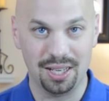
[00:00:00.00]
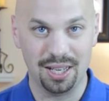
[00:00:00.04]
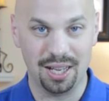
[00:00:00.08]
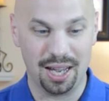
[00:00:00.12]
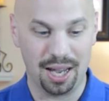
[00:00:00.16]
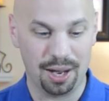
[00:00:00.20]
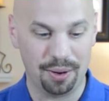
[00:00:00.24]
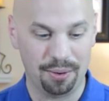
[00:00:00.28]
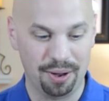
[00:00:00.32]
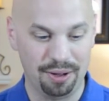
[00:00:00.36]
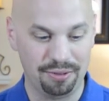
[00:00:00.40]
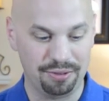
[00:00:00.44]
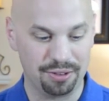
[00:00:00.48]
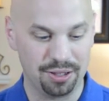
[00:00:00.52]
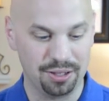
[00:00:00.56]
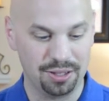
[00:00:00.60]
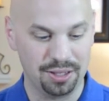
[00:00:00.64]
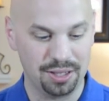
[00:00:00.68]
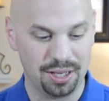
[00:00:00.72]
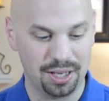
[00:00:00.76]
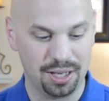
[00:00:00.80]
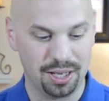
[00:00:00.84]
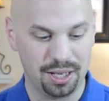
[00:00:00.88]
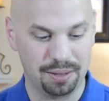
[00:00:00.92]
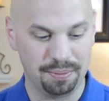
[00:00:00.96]

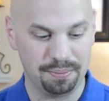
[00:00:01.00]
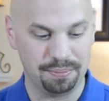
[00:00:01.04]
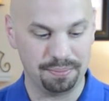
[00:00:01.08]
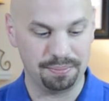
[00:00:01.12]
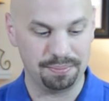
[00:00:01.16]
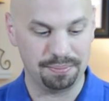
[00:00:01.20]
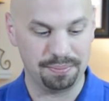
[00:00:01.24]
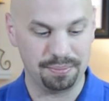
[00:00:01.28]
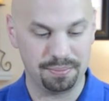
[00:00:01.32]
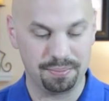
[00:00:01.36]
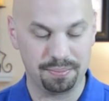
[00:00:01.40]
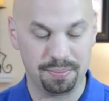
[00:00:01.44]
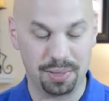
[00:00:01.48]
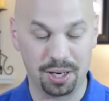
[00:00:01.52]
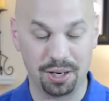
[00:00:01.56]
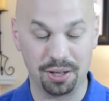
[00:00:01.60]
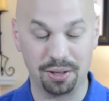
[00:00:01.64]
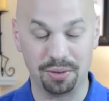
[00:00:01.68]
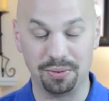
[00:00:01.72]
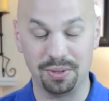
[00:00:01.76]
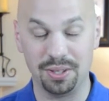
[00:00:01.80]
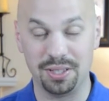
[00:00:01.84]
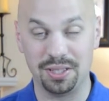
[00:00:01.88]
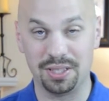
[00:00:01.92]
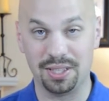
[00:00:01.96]
However, um, part of
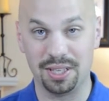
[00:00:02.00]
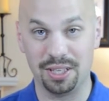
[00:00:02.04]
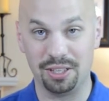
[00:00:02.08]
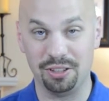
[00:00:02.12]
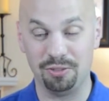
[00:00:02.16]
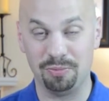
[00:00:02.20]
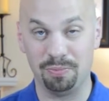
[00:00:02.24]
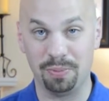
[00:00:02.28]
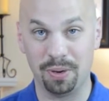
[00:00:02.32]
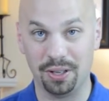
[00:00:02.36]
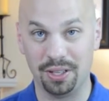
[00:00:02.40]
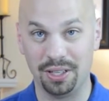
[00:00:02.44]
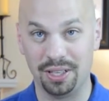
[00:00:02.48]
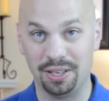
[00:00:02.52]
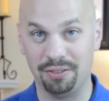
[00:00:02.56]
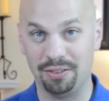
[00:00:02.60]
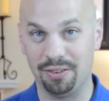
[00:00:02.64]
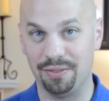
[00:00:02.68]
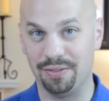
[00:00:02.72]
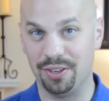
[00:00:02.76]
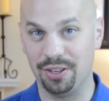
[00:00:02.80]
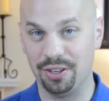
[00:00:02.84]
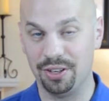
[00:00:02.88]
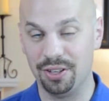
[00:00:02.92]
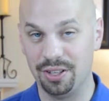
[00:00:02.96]
the reason that you've probably never
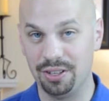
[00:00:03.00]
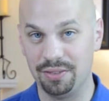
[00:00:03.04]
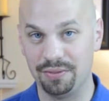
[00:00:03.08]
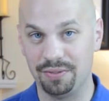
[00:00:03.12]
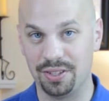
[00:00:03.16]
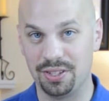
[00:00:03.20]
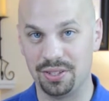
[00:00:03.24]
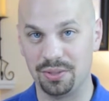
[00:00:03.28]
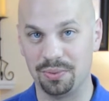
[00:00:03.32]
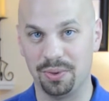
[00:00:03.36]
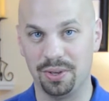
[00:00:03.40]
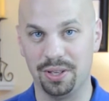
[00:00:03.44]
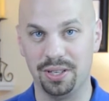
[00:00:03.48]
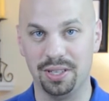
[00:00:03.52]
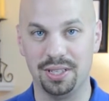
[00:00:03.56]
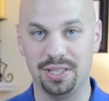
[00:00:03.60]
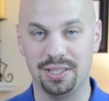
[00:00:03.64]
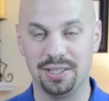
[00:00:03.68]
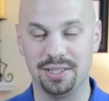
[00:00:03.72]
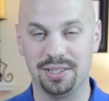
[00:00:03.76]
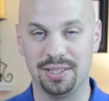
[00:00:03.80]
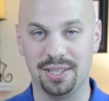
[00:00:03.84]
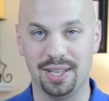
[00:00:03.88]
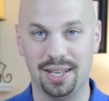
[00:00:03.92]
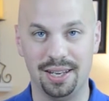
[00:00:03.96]
even heard of this one
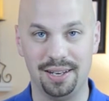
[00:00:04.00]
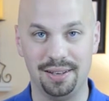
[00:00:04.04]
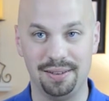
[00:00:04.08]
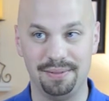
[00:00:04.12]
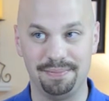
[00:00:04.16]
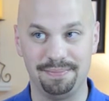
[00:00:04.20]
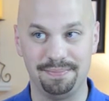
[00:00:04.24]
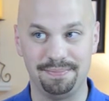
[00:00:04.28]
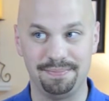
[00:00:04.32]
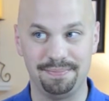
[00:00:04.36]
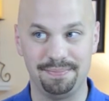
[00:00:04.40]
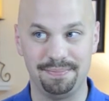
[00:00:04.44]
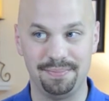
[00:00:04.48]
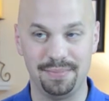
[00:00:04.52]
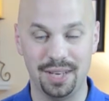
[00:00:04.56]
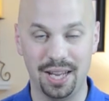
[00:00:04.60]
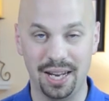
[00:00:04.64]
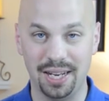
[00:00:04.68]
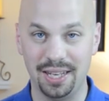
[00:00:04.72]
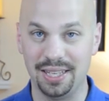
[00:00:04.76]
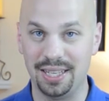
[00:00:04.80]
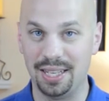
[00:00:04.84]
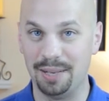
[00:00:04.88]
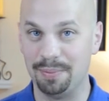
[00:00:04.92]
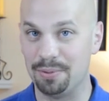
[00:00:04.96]
is that
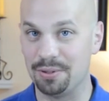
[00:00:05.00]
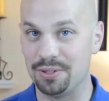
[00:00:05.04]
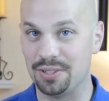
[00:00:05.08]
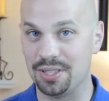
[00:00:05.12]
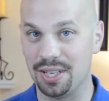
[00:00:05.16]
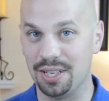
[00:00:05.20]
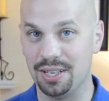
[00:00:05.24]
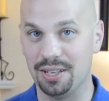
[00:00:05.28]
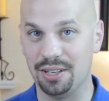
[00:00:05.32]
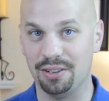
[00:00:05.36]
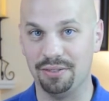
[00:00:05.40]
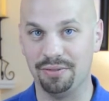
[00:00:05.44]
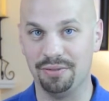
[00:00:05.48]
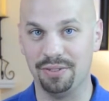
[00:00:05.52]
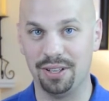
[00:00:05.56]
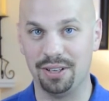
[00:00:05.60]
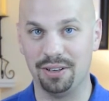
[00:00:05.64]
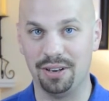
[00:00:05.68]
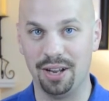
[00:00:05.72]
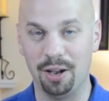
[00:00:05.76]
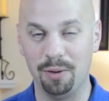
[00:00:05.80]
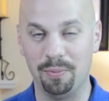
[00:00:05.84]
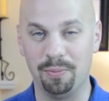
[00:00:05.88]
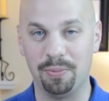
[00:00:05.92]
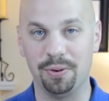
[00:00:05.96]
ninety-eight percent of
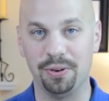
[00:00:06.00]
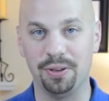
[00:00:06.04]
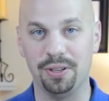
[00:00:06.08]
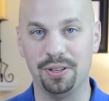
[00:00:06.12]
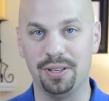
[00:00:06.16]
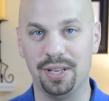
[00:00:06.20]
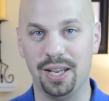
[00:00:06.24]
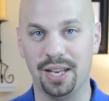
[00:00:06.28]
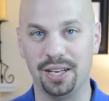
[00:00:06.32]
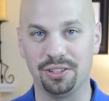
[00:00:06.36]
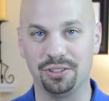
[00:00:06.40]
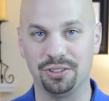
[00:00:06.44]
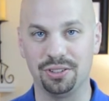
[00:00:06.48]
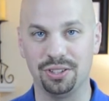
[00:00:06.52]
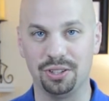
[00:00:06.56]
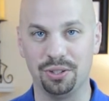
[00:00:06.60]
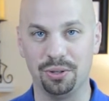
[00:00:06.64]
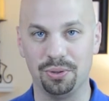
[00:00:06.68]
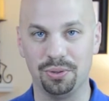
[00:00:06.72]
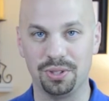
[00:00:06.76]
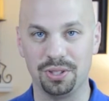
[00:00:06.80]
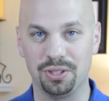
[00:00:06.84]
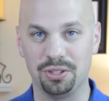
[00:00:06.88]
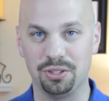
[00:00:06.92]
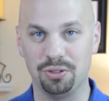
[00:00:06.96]
their output actually
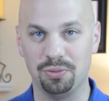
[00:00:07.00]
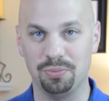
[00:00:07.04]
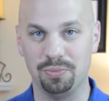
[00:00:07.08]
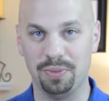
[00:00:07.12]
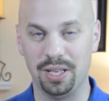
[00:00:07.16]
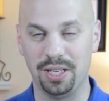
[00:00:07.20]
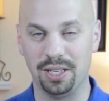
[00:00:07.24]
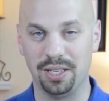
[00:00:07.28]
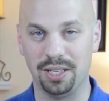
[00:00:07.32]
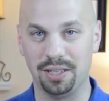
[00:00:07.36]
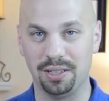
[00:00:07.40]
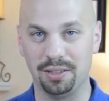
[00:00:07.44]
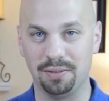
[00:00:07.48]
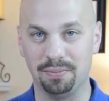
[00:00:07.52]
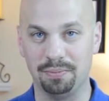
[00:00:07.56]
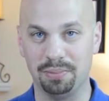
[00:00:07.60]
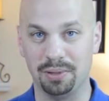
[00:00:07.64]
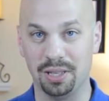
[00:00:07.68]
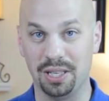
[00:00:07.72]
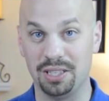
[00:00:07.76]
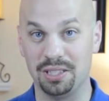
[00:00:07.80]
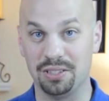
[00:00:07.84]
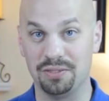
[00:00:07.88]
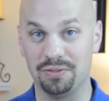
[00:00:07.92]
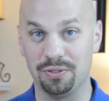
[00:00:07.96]
goes into making
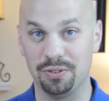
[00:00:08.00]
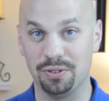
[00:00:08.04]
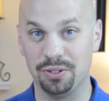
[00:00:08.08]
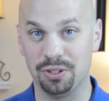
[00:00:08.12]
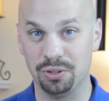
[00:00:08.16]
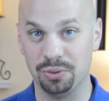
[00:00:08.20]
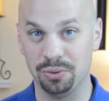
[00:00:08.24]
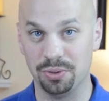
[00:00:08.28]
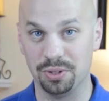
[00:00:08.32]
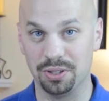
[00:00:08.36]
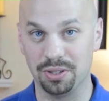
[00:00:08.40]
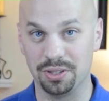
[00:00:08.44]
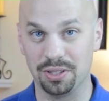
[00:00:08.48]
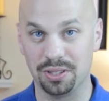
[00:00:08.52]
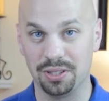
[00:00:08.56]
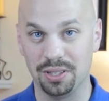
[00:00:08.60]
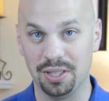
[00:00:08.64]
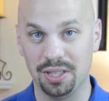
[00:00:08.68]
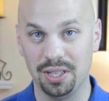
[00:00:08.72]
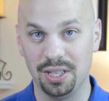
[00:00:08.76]
blends for dewars.